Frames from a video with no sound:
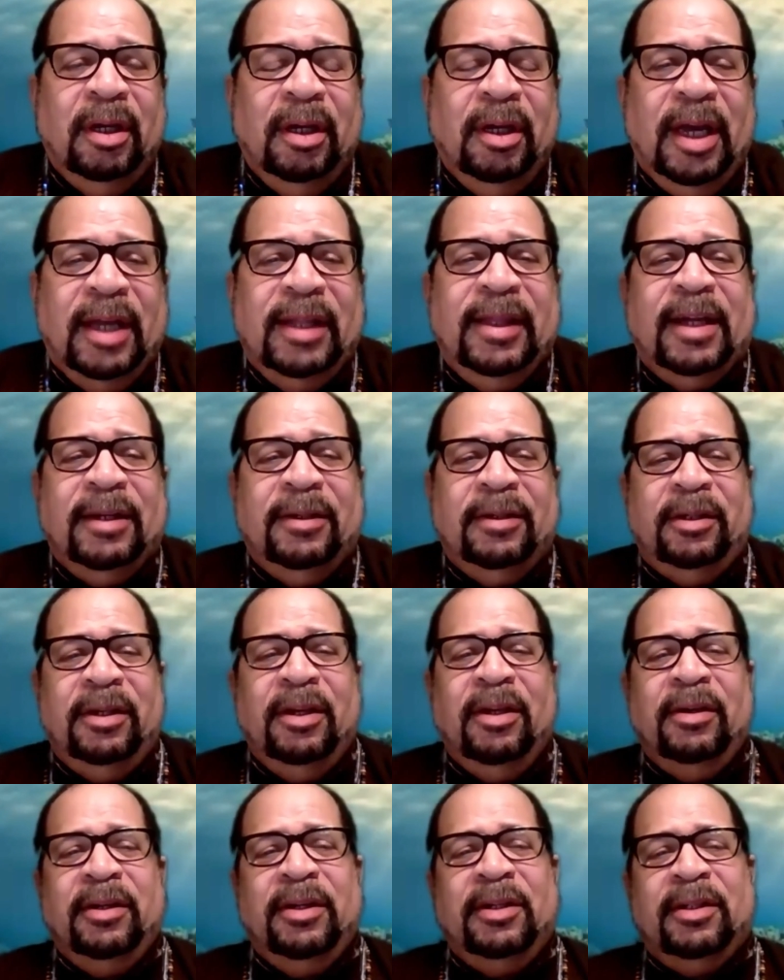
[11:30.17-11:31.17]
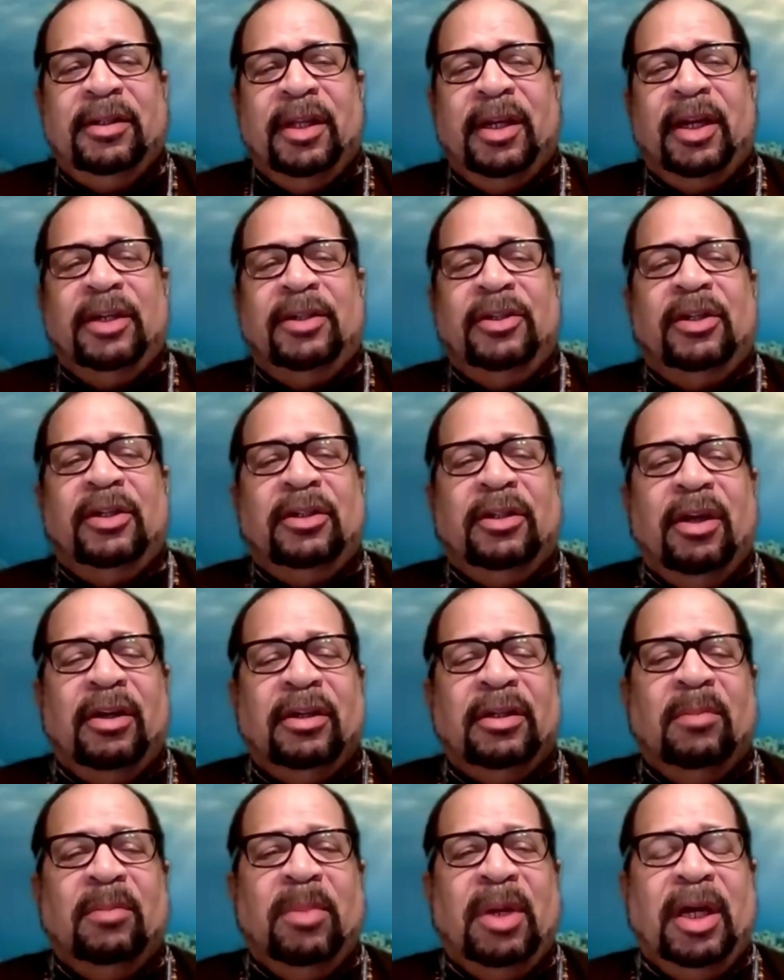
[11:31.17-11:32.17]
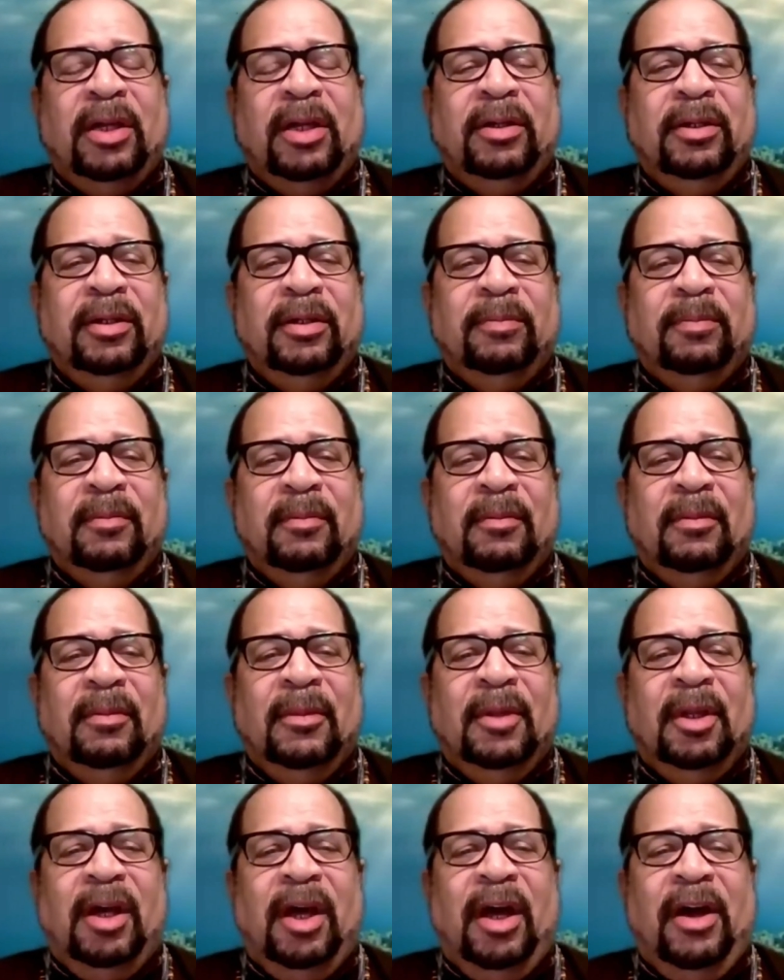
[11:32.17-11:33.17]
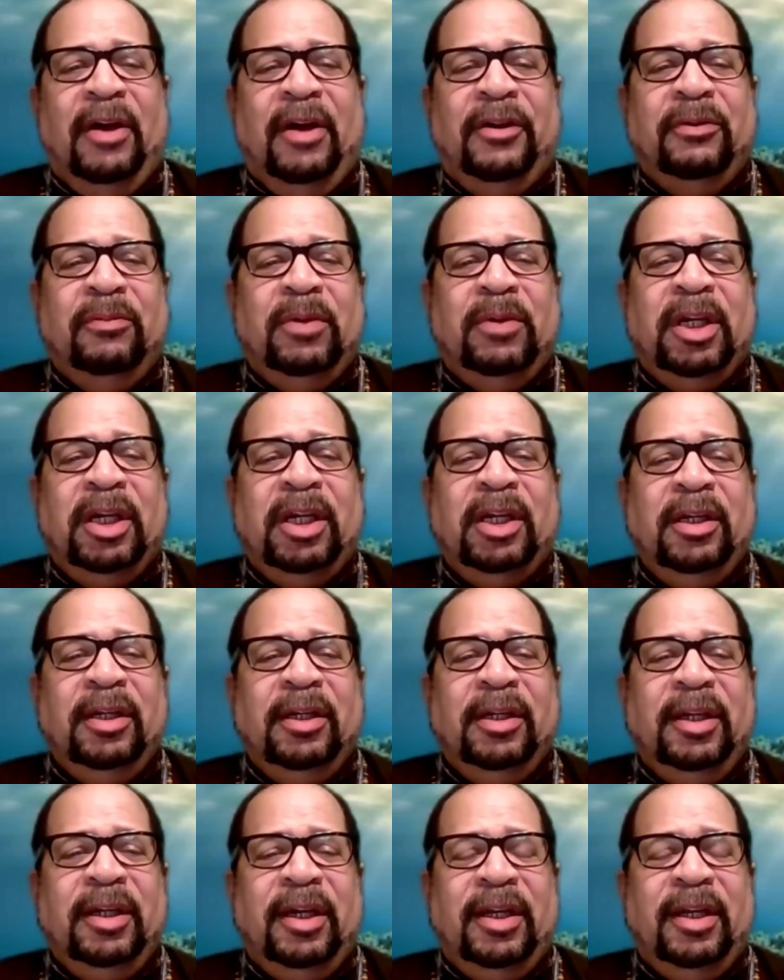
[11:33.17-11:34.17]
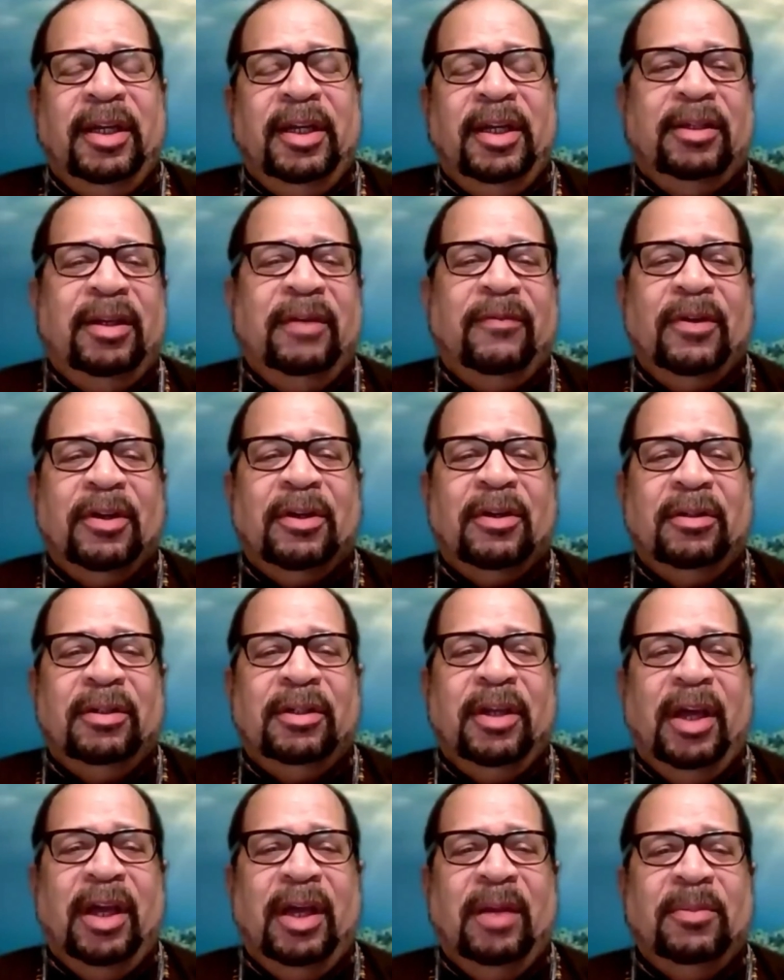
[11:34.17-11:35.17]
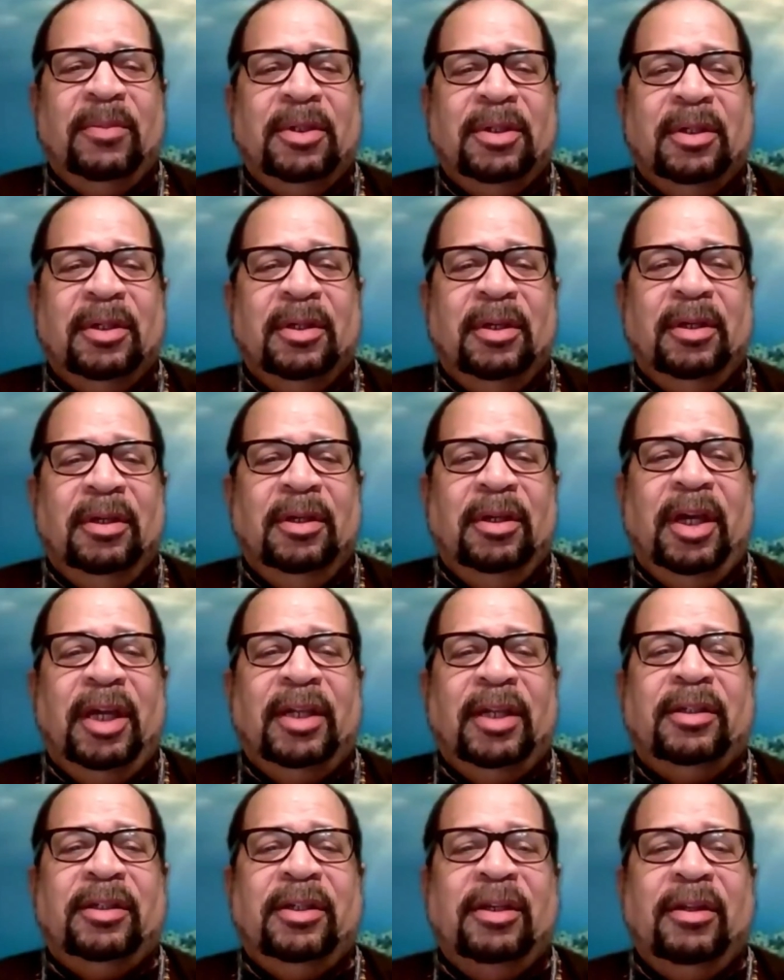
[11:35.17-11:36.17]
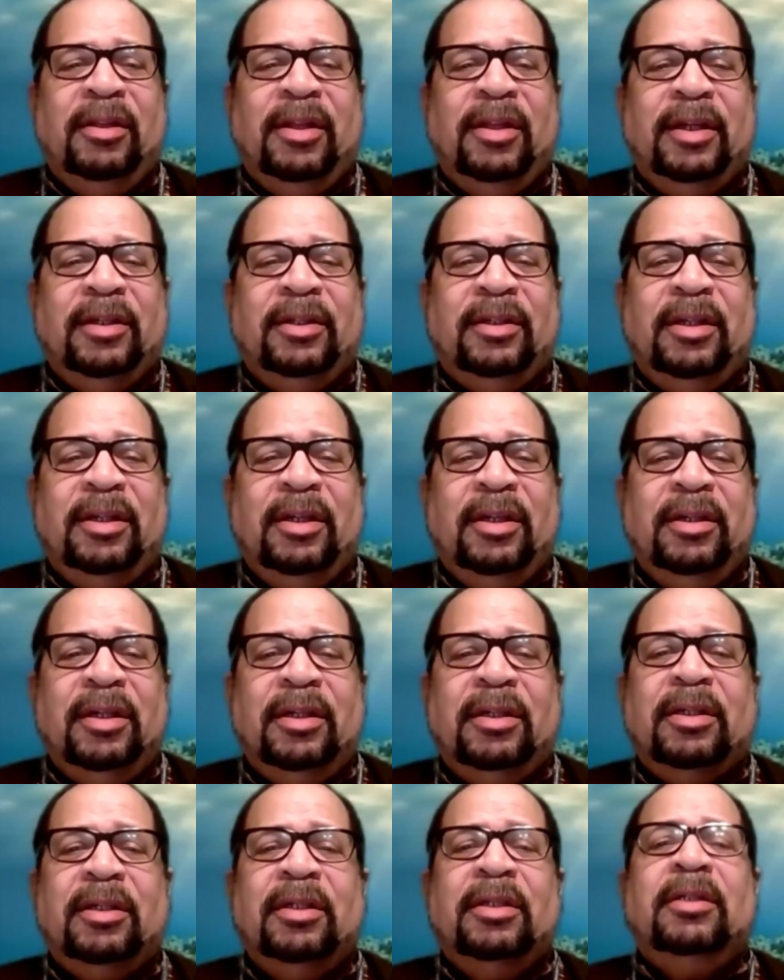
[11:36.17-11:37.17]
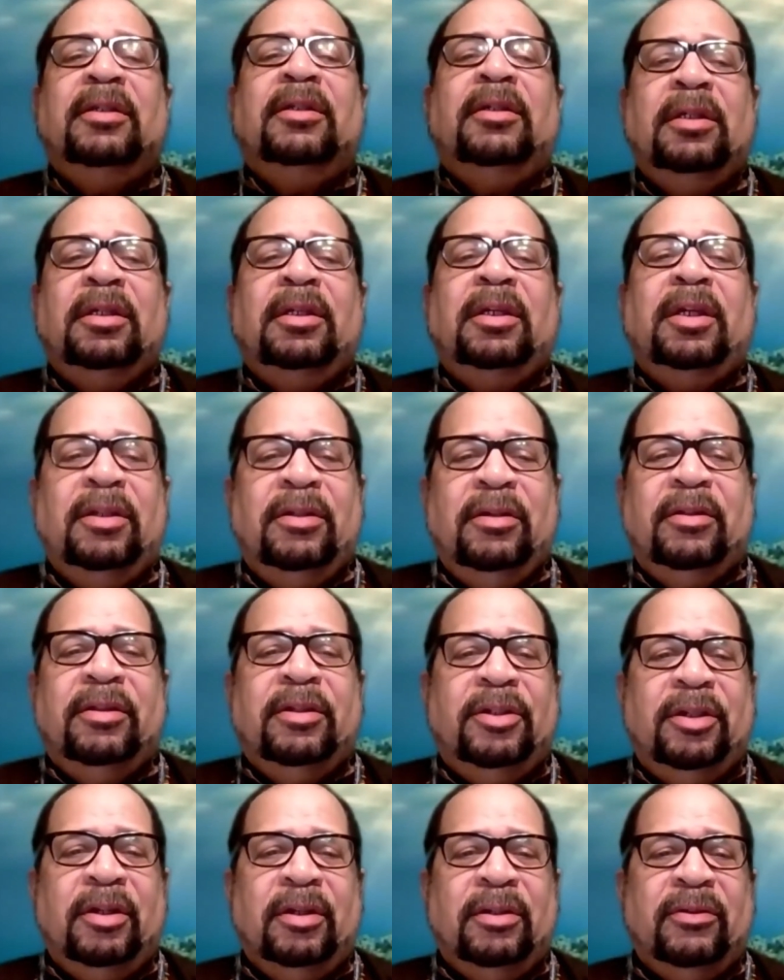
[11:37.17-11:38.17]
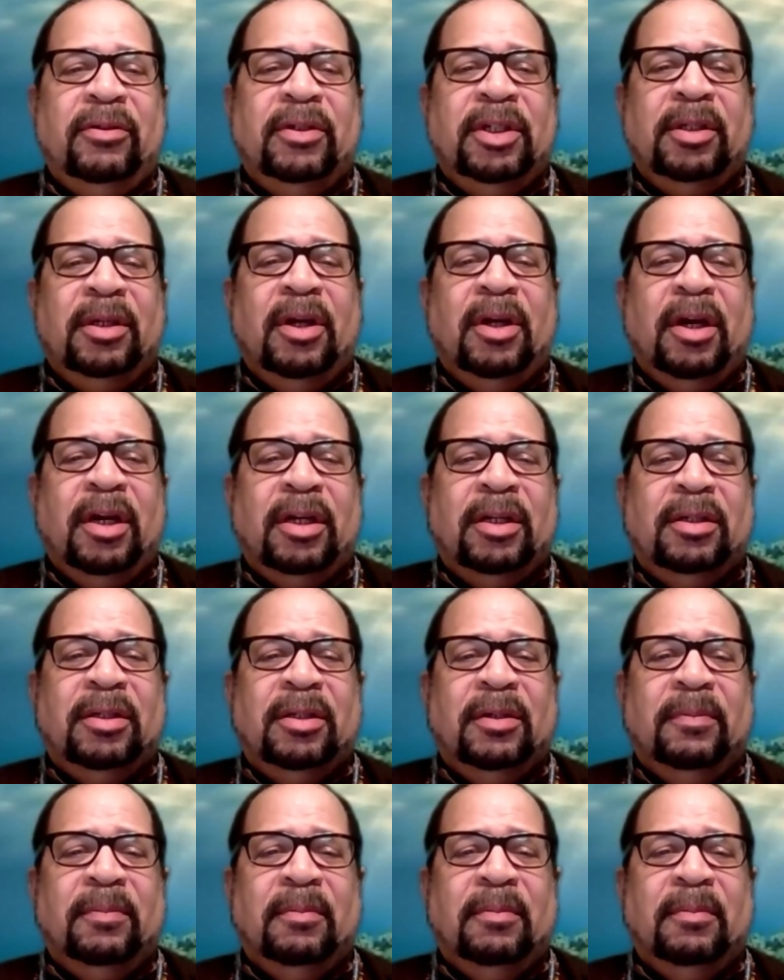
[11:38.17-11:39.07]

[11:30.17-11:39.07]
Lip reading: and that stillness that I just talked about. How do we, in these difficult times, instill that stillness into the children's hearts?